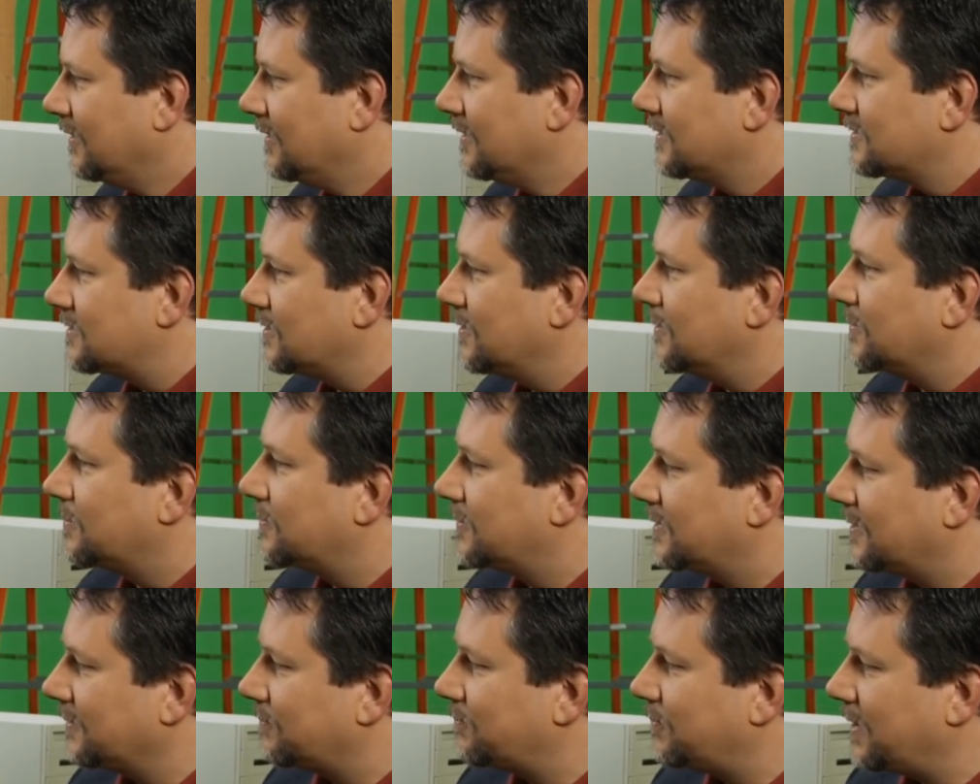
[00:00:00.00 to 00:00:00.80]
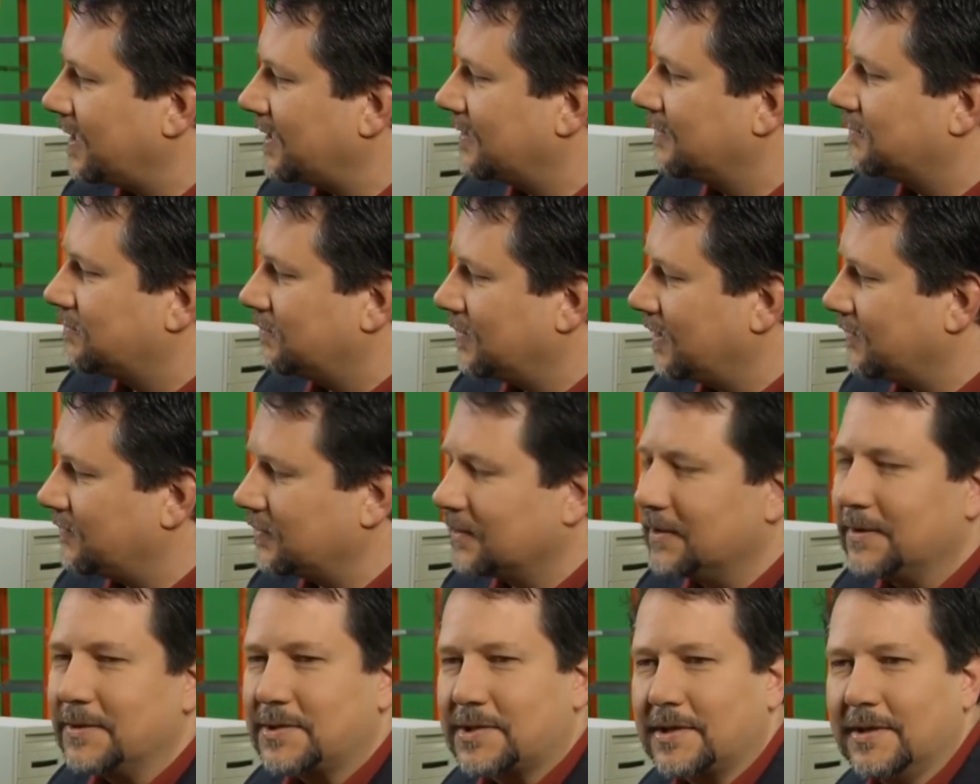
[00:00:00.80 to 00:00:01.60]
So the big
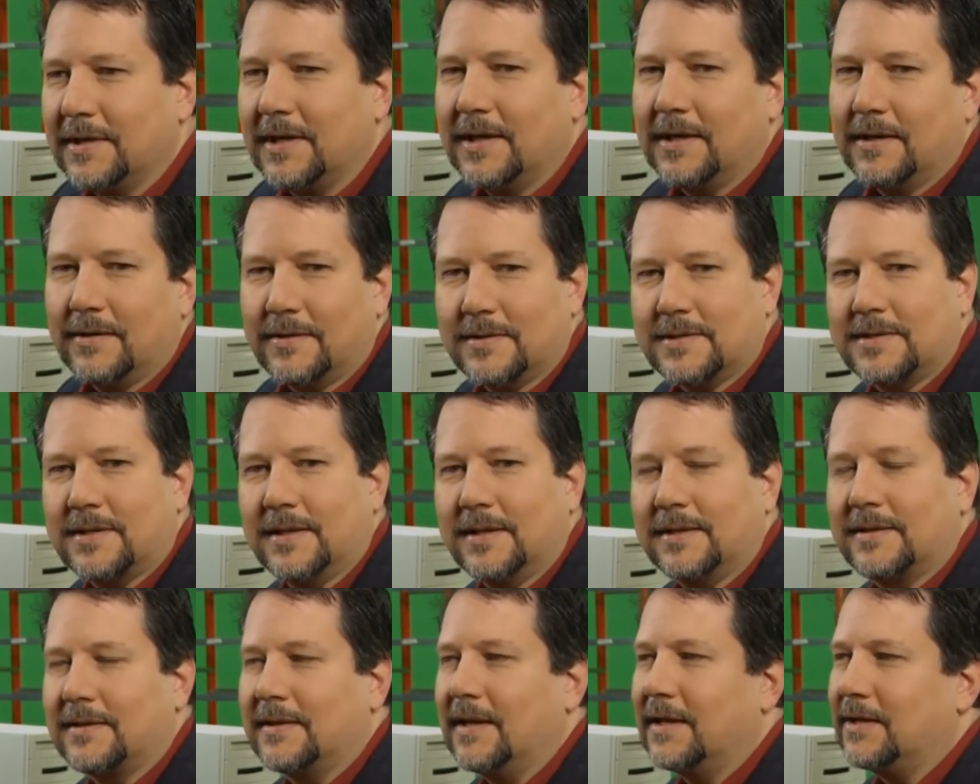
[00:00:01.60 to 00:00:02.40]
revolution here is that,